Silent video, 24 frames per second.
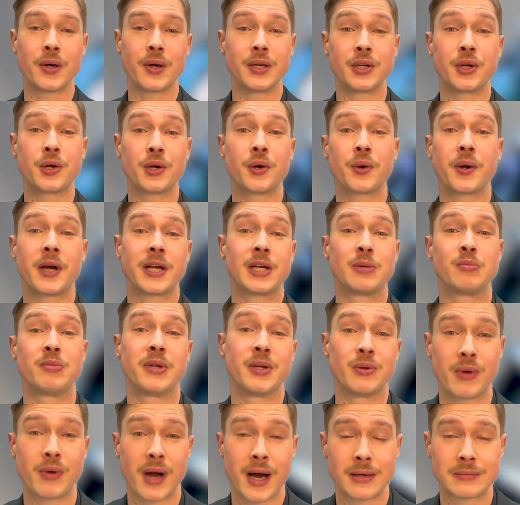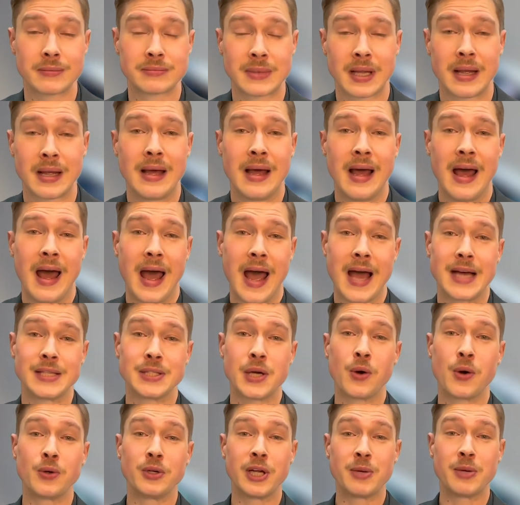incredibly rare, and
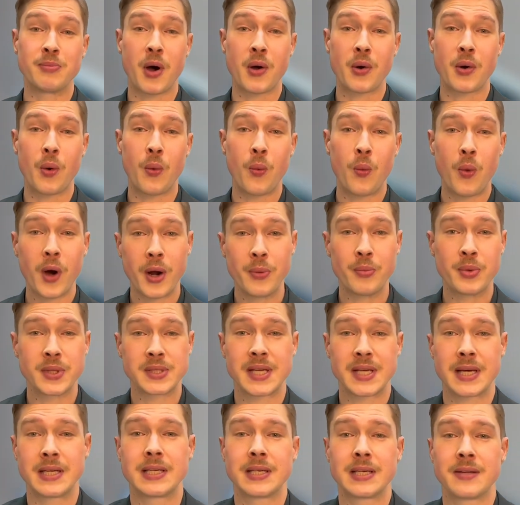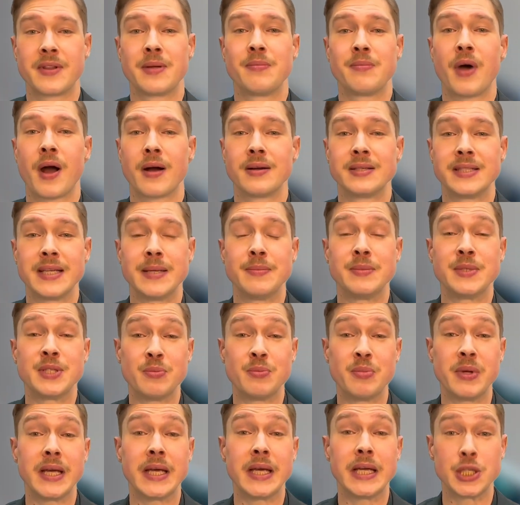only about 1% of them are deemed to
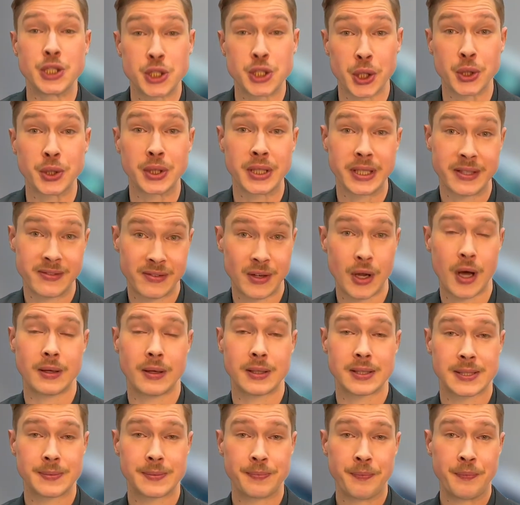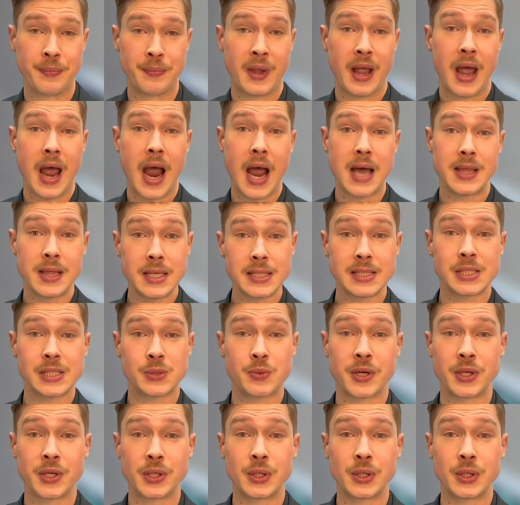be internally flawless. And this is when you're